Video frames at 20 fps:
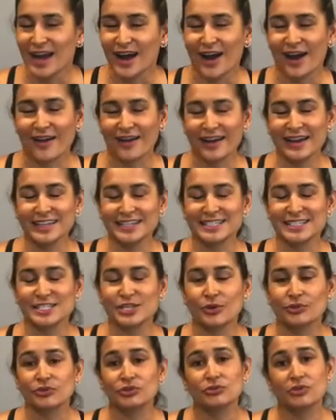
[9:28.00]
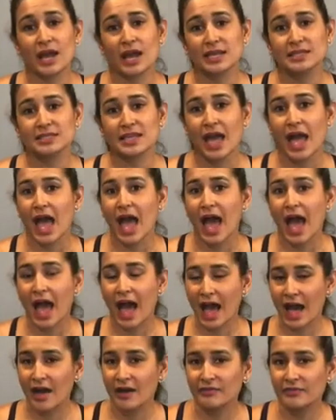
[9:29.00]
All right, so you guys,
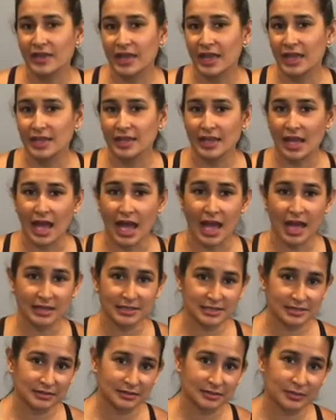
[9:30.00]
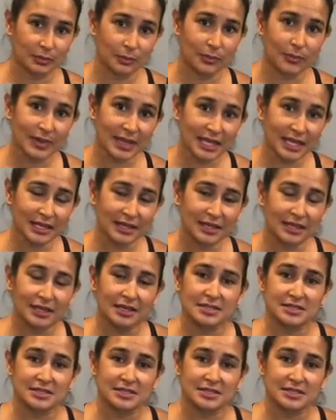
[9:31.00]
have a excellent week.